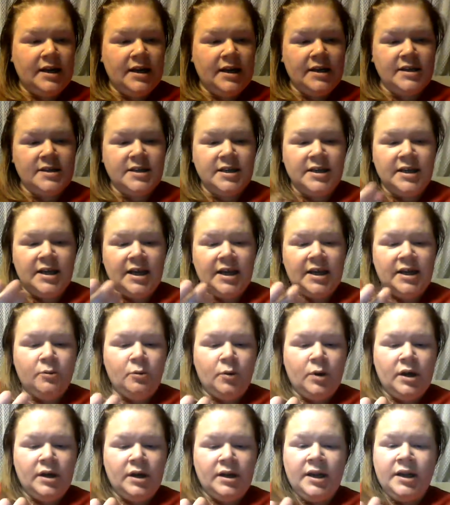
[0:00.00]

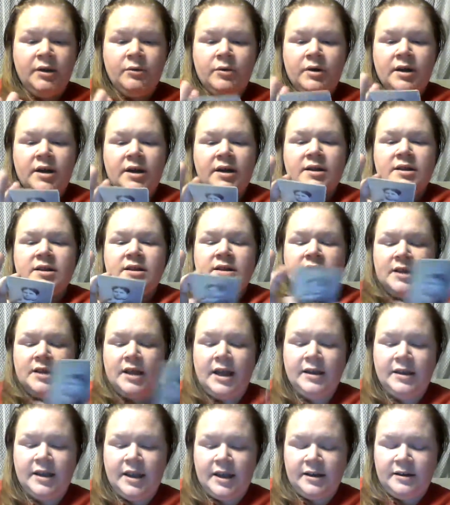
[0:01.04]
1881 it was,
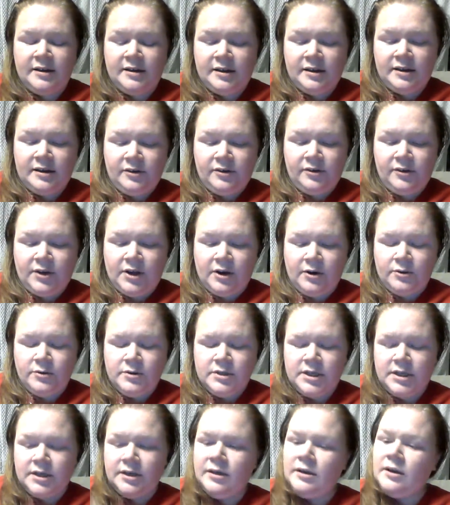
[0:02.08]
and you'll
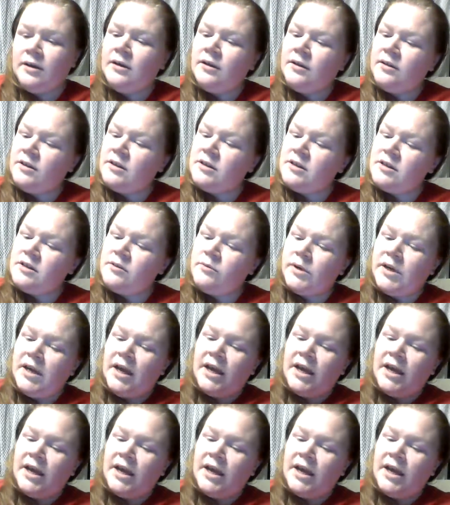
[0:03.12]
note, this is